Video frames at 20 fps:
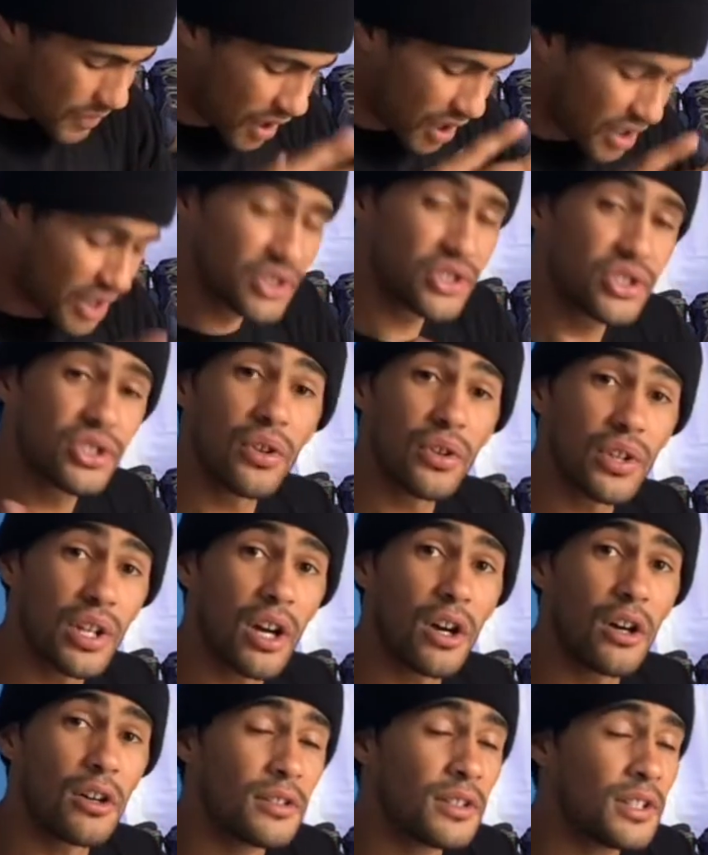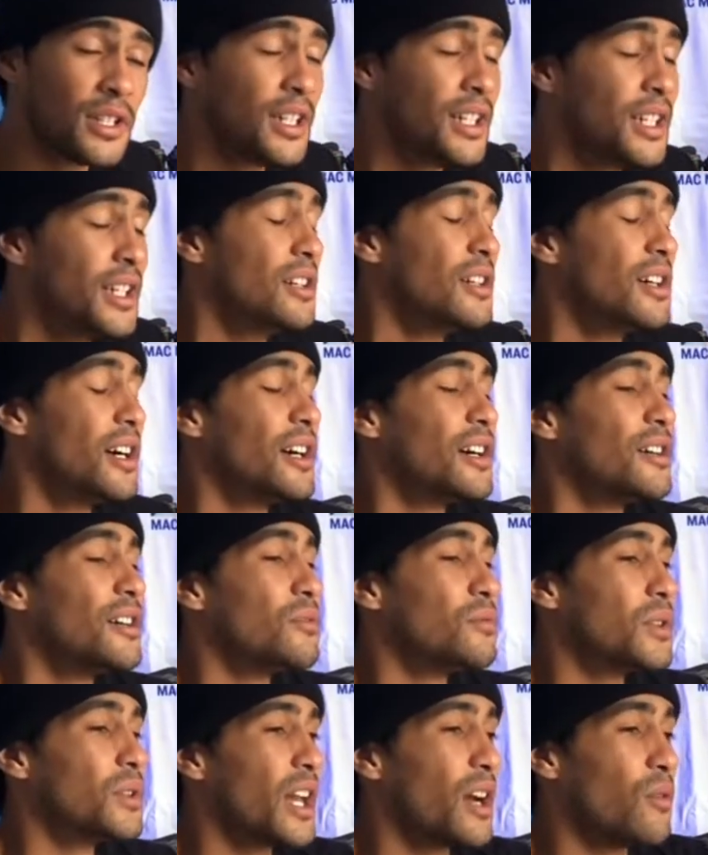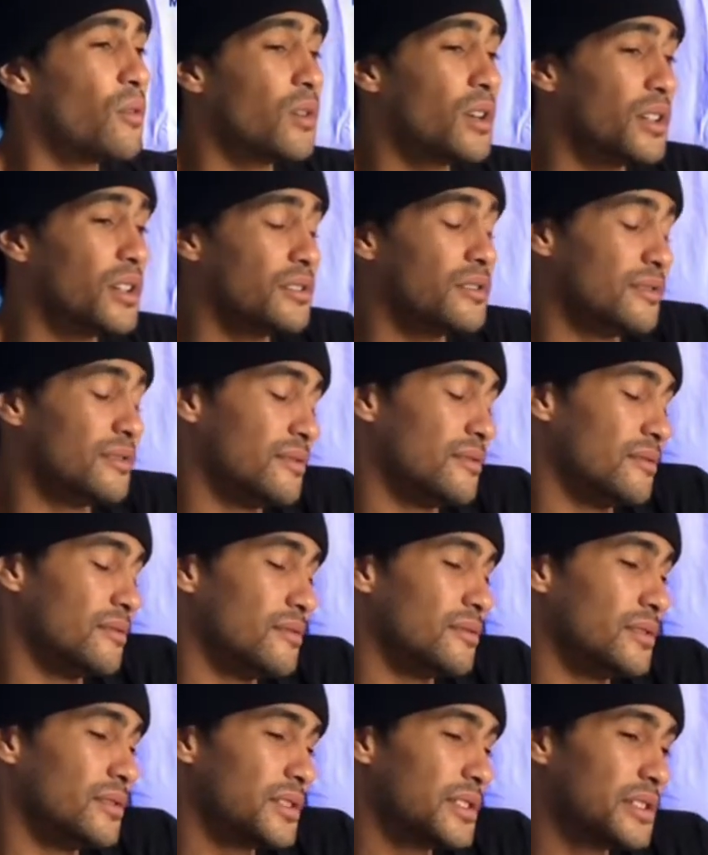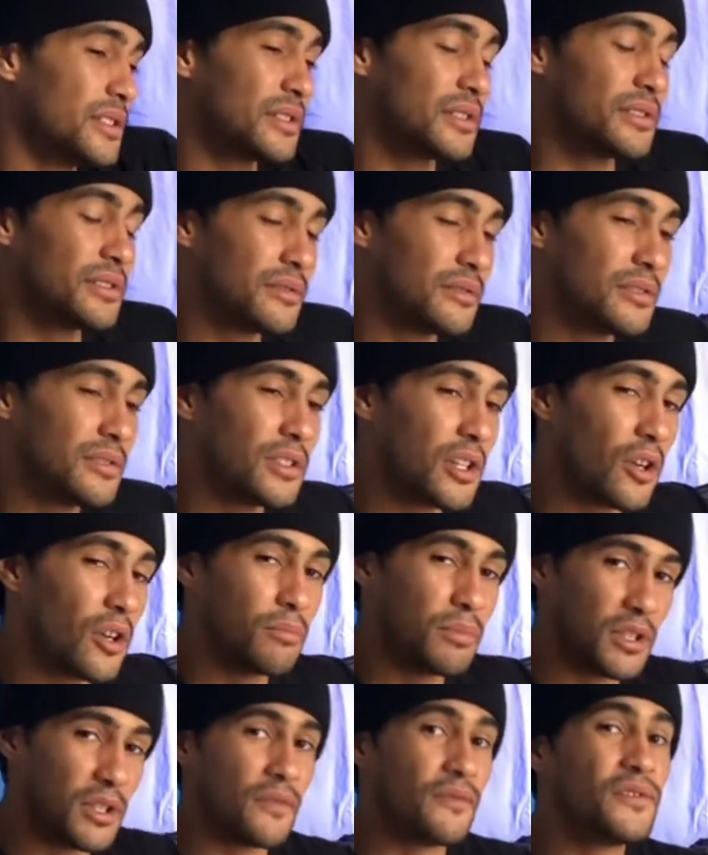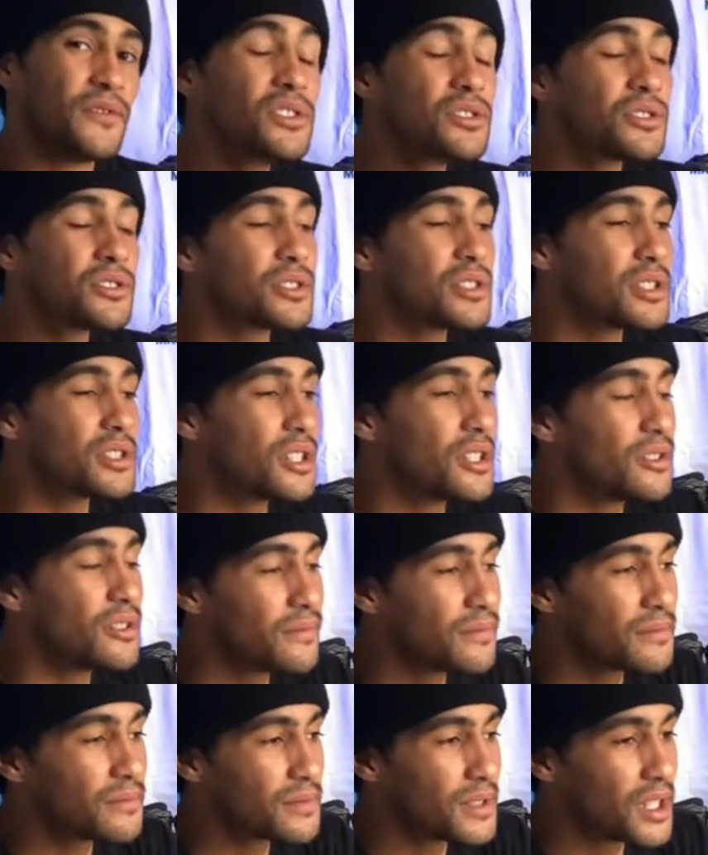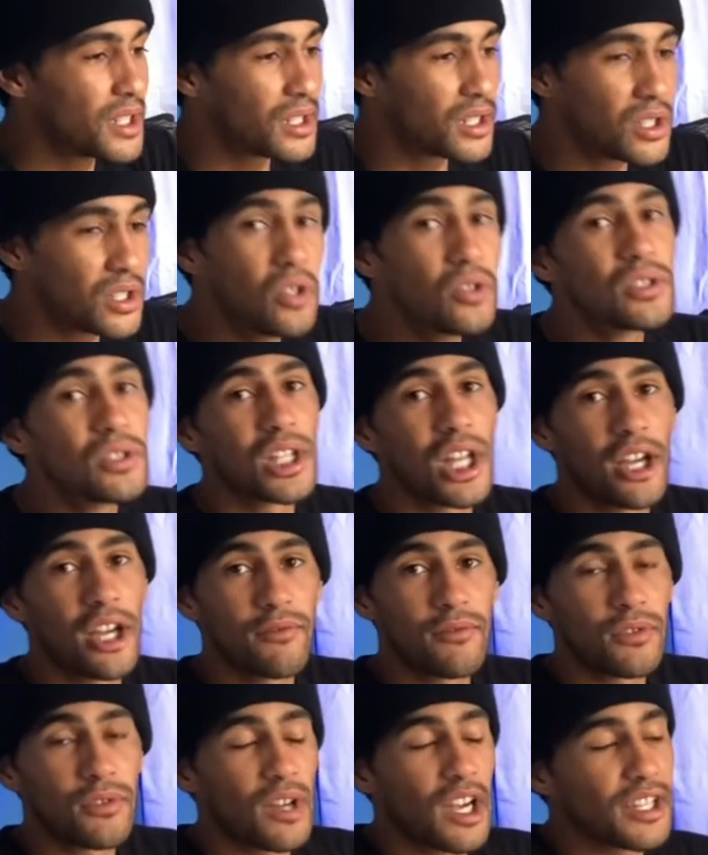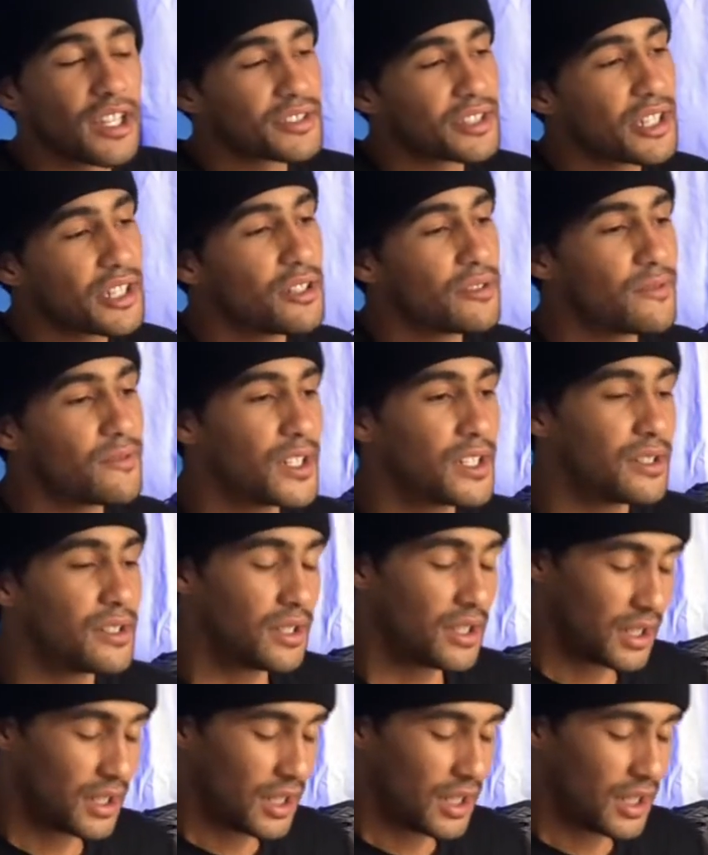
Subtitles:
and show y'all what I want to, you know, be the future of clothing line for Rise to Elevate